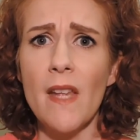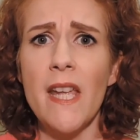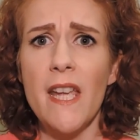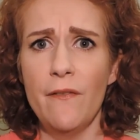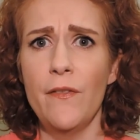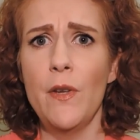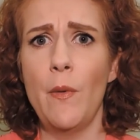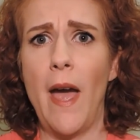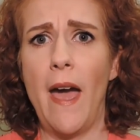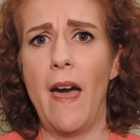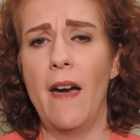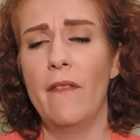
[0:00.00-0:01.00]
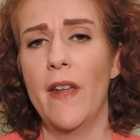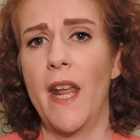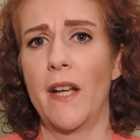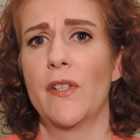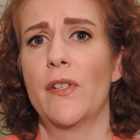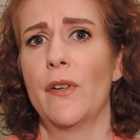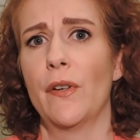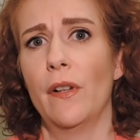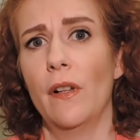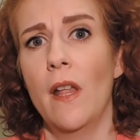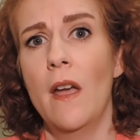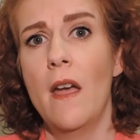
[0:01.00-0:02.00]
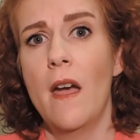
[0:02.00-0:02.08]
If you have an external